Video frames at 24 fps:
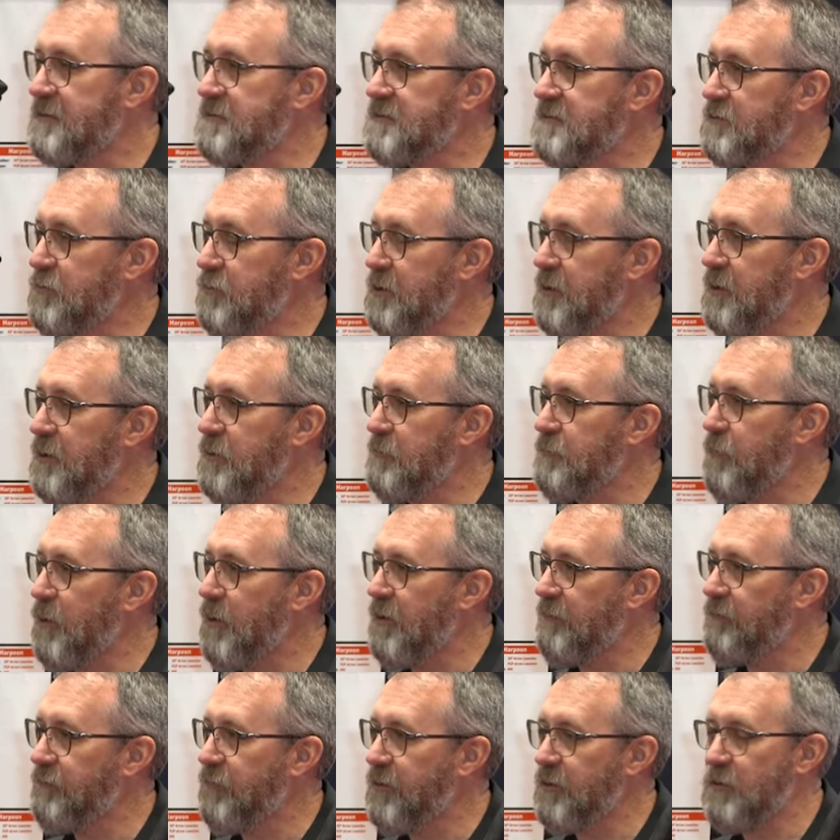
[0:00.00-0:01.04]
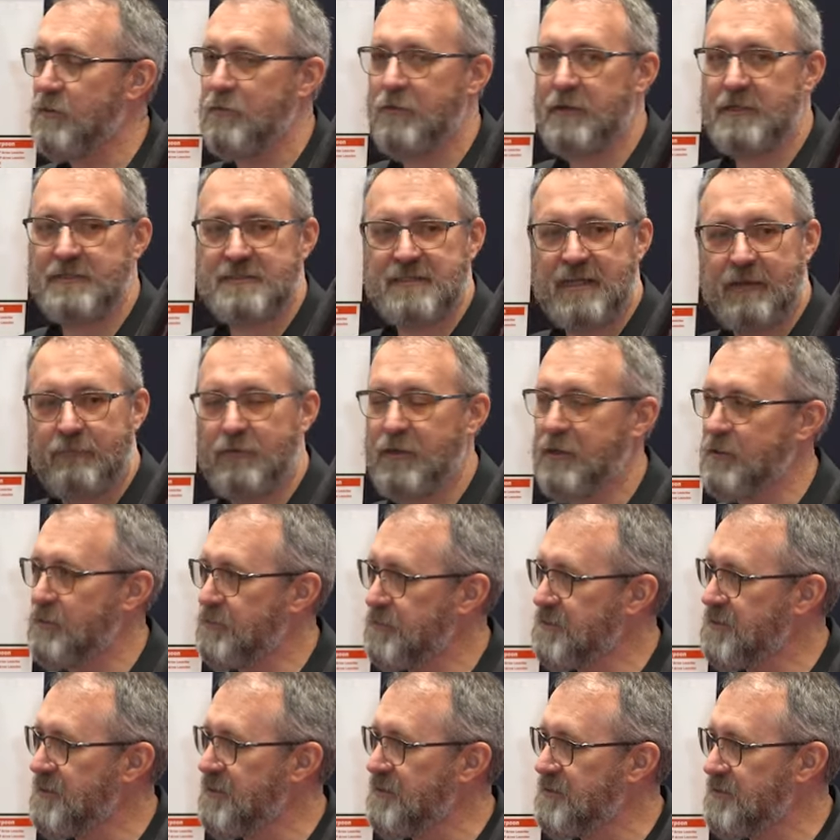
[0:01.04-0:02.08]
It's 300 bar fill and a
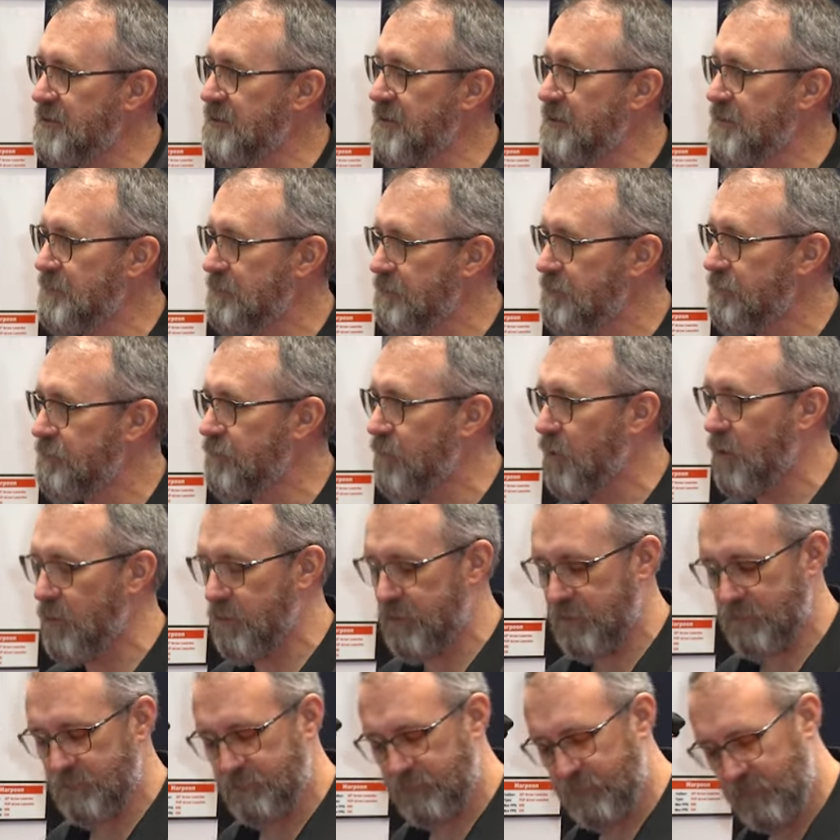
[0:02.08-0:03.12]
700 cc volume. Mm